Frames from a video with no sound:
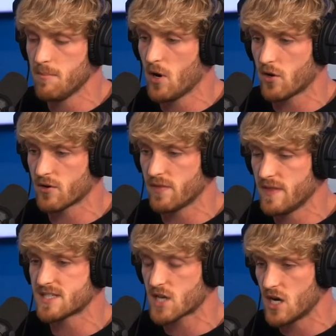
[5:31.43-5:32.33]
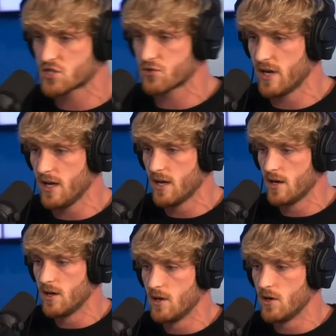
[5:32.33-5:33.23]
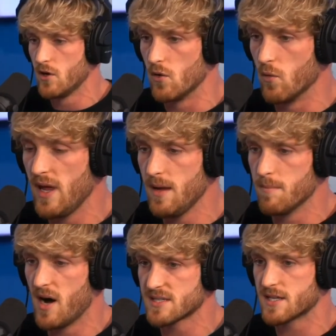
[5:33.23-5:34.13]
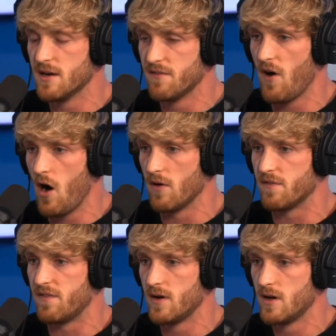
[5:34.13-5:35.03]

murdered in this country, we must evolve.